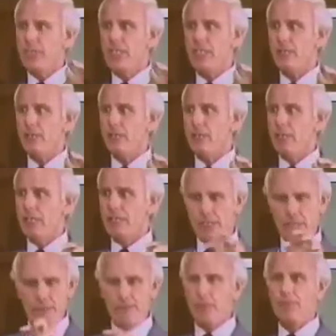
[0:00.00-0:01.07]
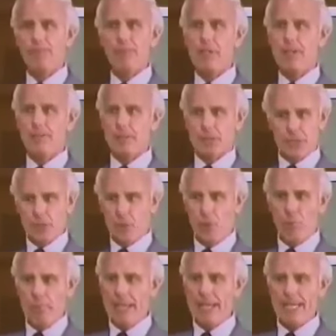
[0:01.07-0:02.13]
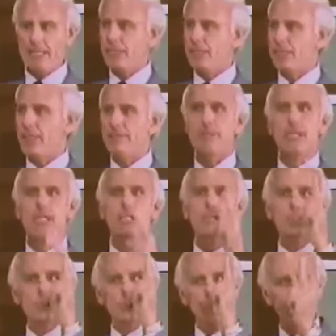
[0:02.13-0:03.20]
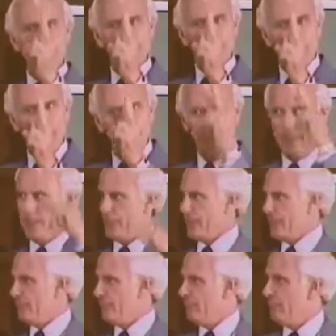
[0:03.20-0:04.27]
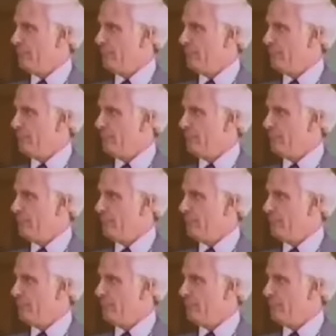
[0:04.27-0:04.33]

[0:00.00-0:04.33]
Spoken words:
deal, several flavors, this whole package of stuff, $2.